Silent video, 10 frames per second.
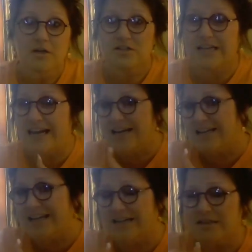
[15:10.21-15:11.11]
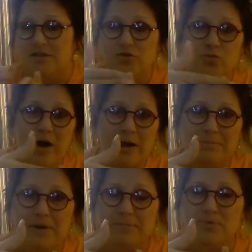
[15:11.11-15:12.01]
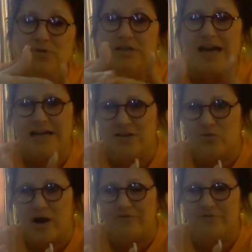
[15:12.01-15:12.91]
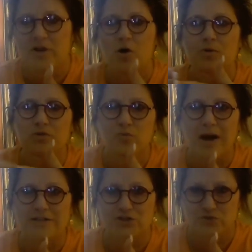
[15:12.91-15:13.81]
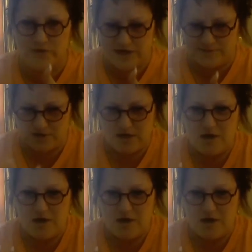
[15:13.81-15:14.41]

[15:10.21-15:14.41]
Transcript: Staying connected to the right people. Staying in the right flow with the right streams.